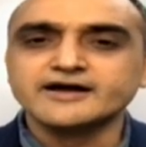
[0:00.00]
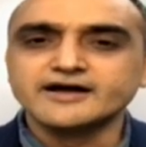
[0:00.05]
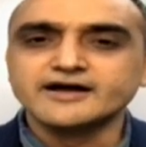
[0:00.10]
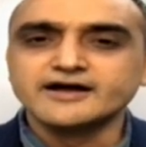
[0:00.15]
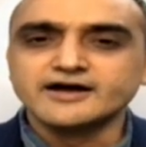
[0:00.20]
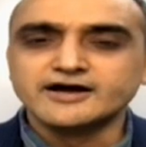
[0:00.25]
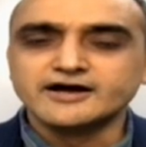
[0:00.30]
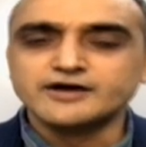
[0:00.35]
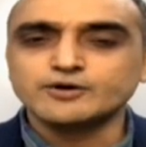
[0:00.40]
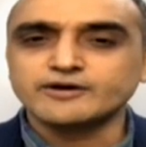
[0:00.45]

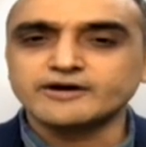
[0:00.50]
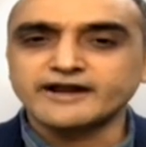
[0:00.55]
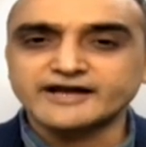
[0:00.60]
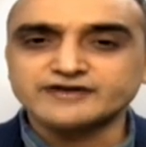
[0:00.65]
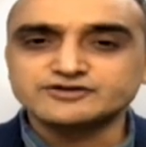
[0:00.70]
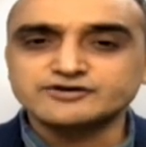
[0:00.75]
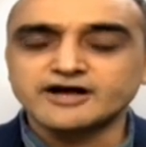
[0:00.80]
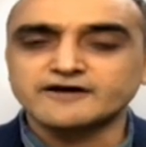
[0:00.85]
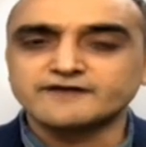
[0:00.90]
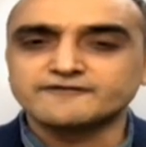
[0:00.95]
You can
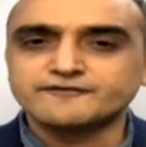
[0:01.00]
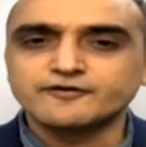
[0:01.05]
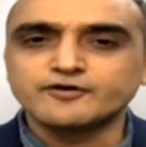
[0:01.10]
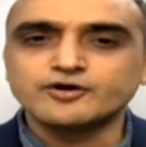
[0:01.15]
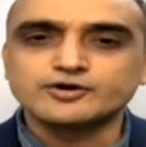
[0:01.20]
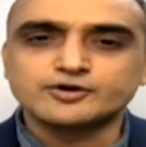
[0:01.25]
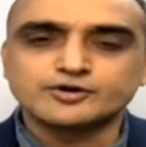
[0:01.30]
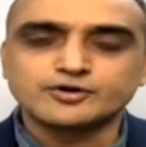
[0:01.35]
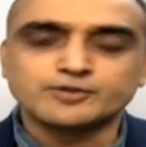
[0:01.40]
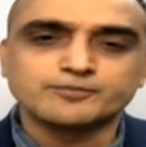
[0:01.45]
actually
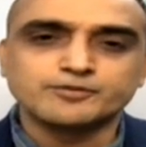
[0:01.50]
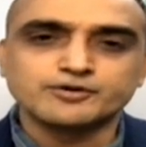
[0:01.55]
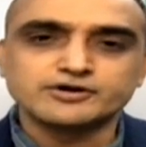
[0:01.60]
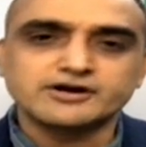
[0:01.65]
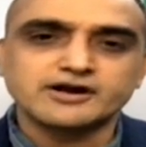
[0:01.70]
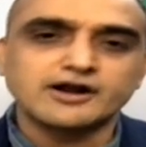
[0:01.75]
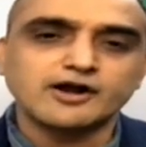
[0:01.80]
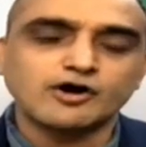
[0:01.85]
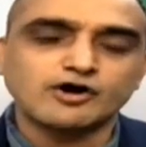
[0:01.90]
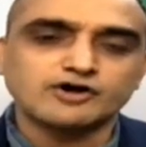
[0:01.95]
afford to put a
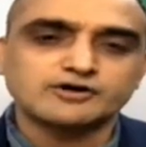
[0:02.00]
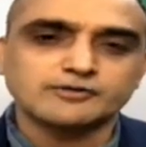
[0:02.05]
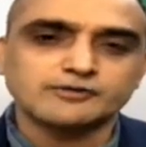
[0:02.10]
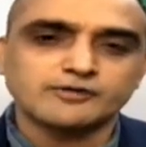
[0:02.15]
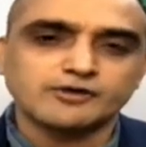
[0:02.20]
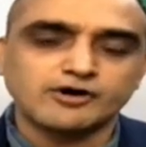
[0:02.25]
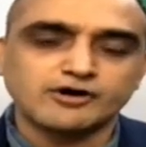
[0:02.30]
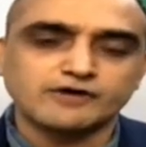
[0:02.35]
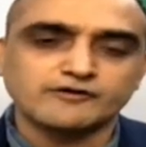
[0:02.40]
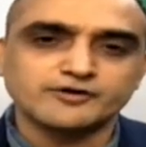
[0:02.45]
lot
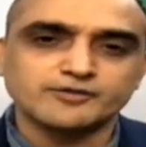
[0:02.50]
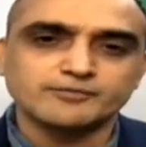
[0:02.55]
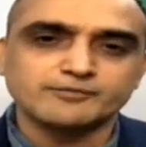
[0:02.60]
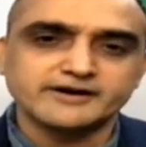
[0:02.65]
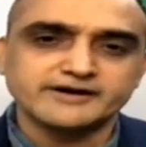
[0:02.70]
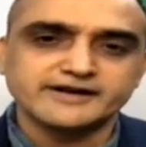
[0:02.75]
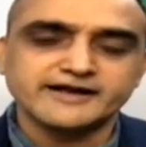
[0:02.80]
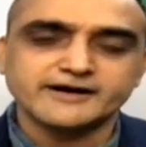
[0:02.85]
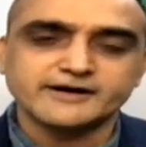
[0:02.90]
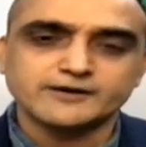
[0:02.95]
of your
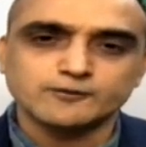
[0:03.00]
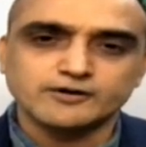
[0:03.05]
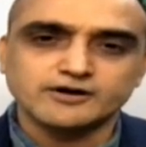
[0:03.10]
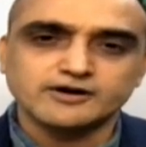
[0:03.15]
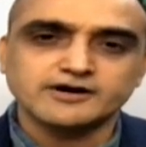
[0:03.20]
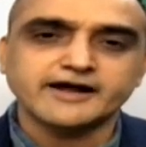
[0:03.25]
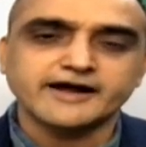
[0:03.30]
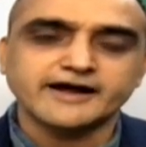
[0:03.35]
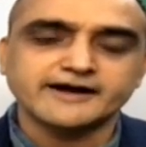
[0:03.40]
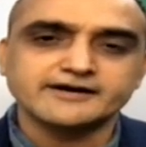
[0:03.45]
money at
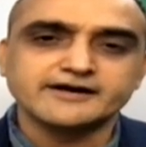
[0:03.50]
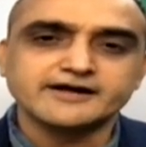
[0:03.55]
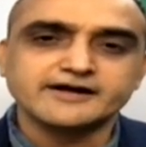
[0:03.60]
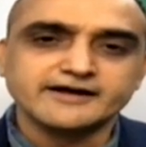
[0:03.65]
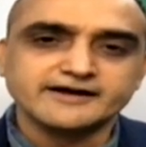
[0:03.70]
work and